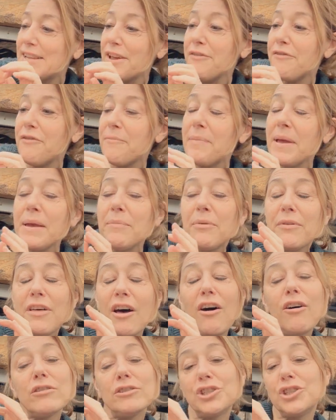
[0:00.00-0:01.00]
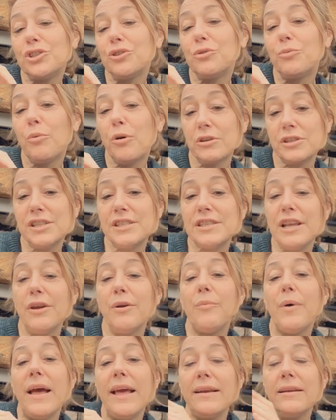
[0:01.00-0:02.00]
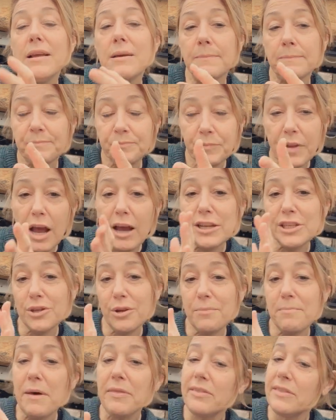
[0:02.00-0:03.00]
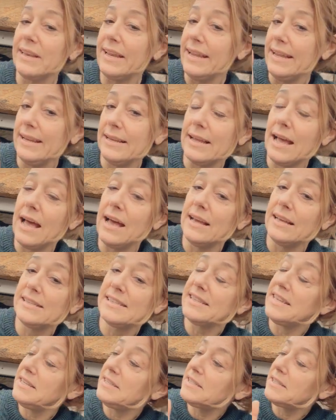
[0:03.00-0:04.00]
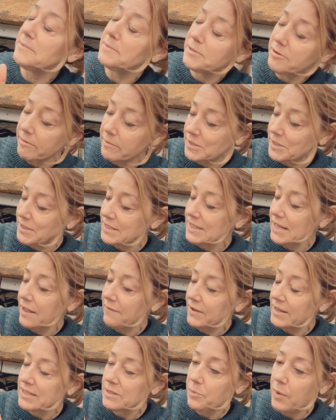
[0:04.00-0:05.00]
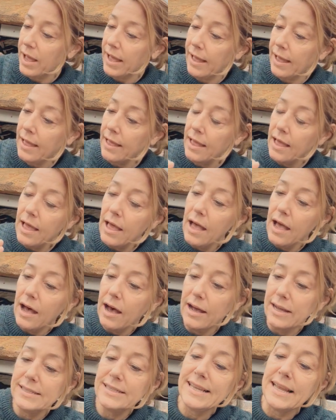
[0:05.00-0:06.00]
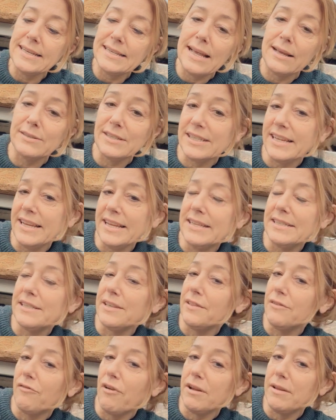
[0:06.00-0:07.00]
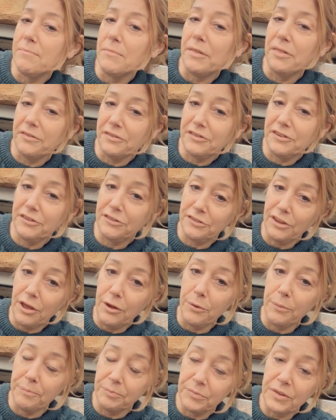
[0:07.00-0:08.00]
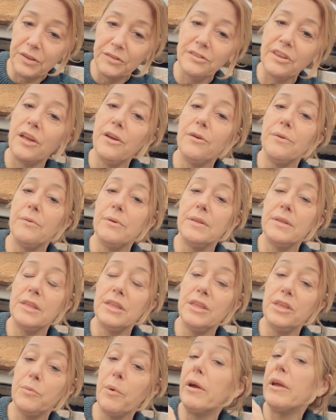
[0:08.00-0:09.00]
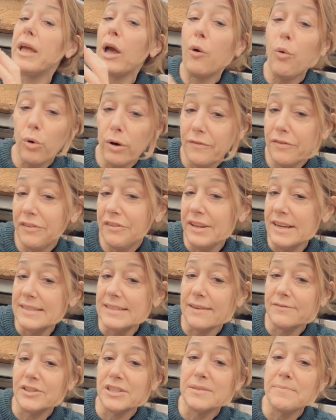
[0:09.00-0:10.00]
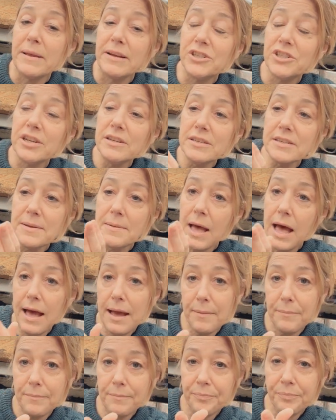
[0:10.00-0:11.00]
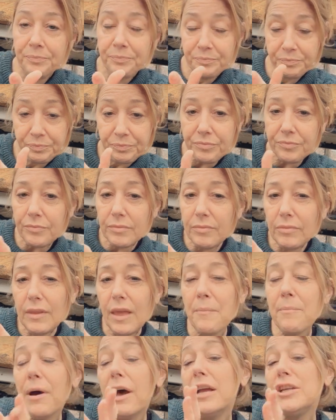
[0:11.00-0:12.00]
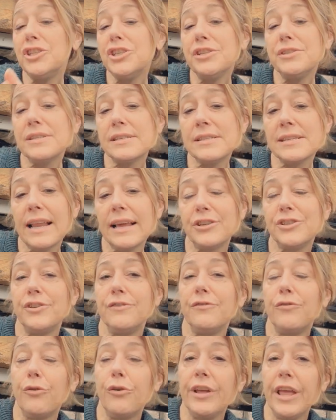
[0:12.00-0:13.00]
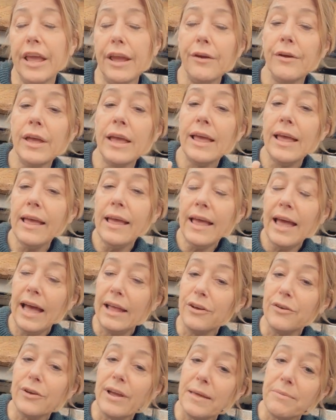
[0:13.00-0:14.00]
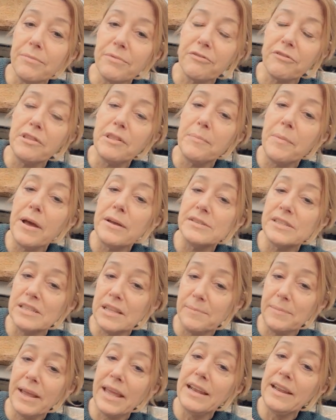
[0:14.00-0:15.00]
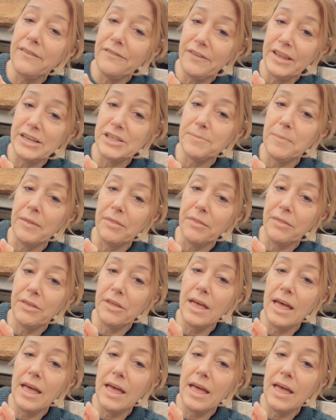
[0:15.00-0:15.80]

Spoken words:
for people that aren't sure what to sow when, I do a monthly seed subscription service where I send out seeds at the right month to sow. So you won't get all of the seeds I've just mentioned, but I choose a selection for you and you'll get them through the post at the beginning of each month